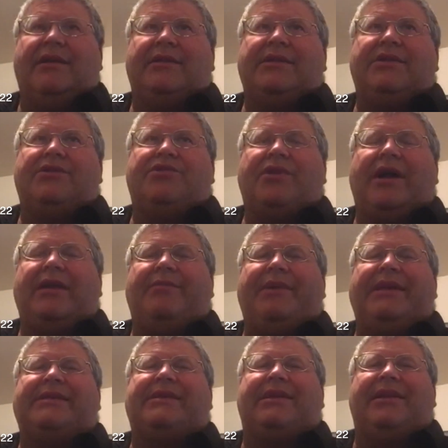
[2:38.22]
to try to
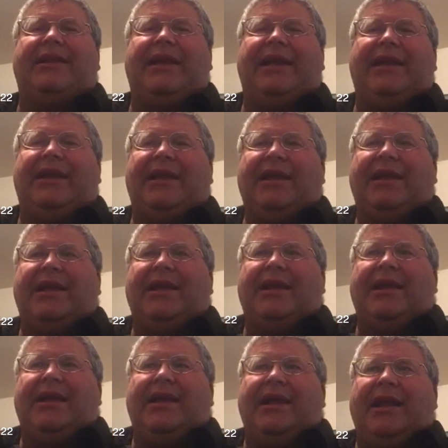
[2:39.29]
be as clean
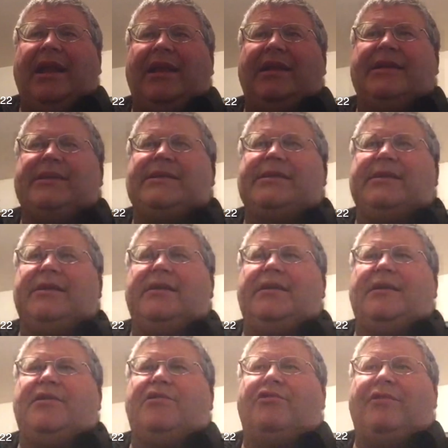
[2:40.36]
and as
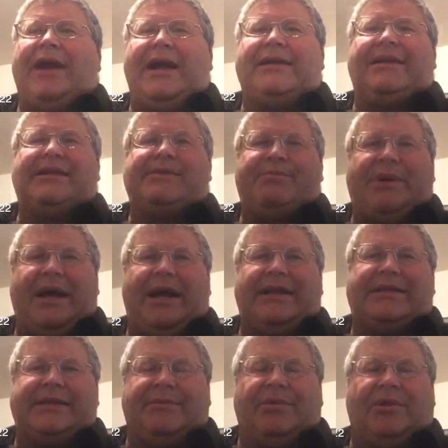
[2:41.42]
correct as
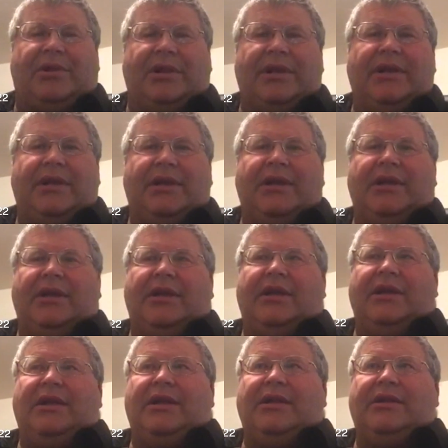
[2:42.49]
possible.
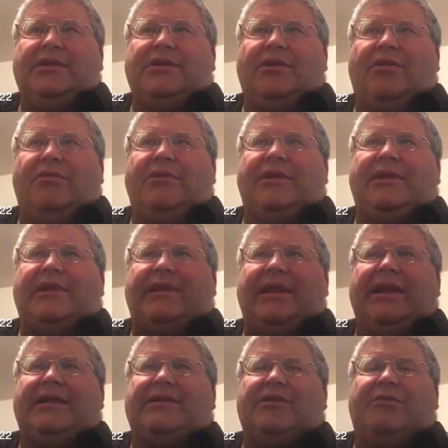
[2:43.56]
Don't
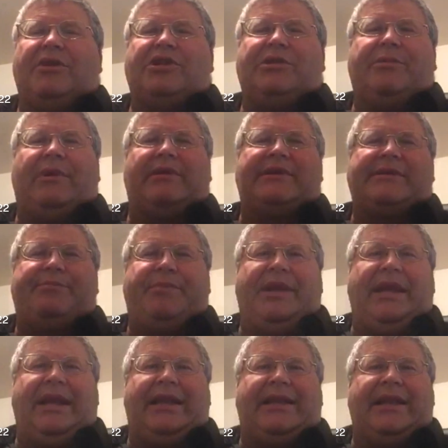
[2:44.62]
think so much about
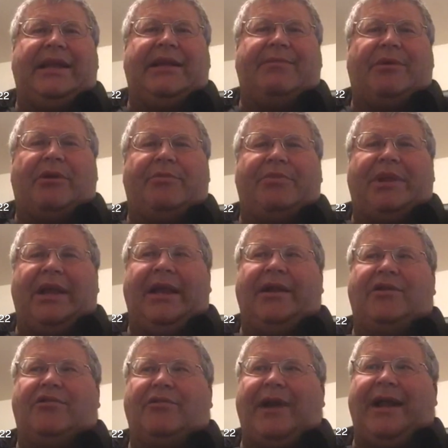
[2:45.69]
speed. Think about playing
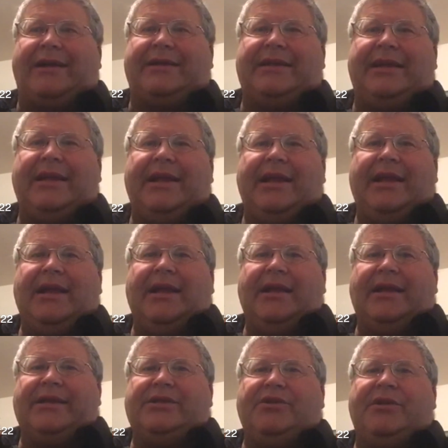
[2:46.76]
correct,
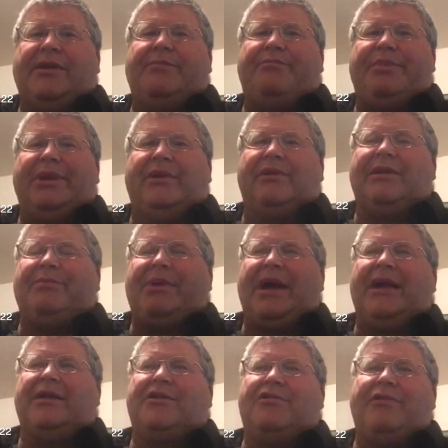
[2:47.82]
because you can build
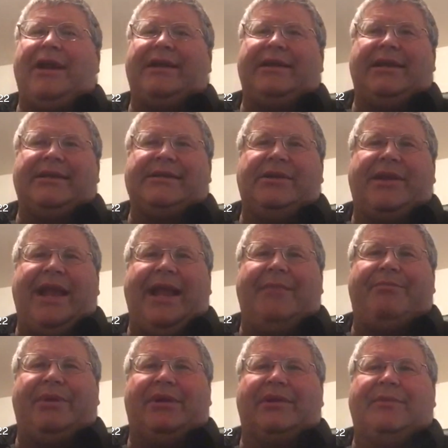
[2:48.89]
upon correctness. You
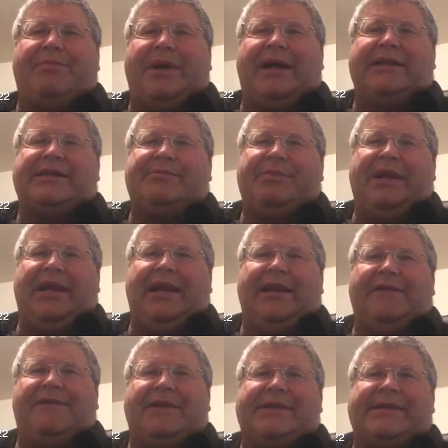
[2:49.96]
can't build upon speed.
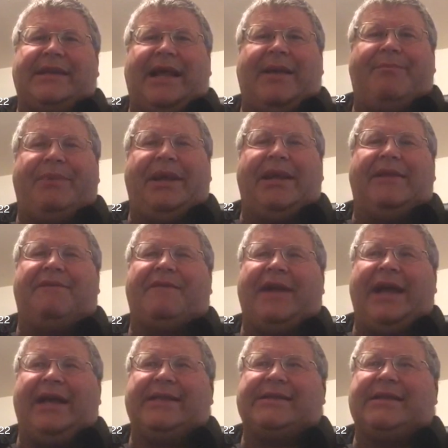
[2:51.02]
If it's sloppy and
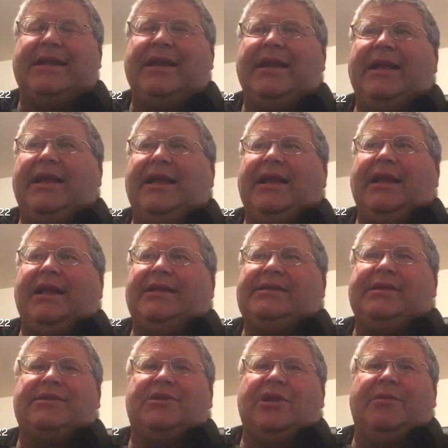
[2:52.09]
fast, it's
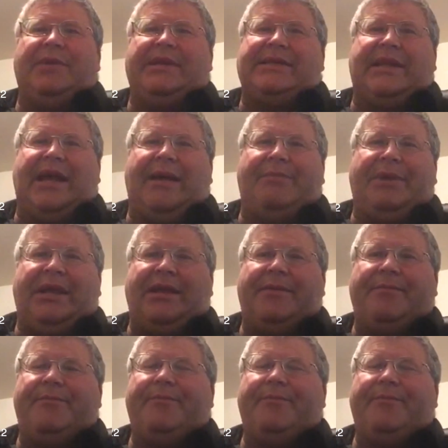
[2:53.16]
just going to be sloppy.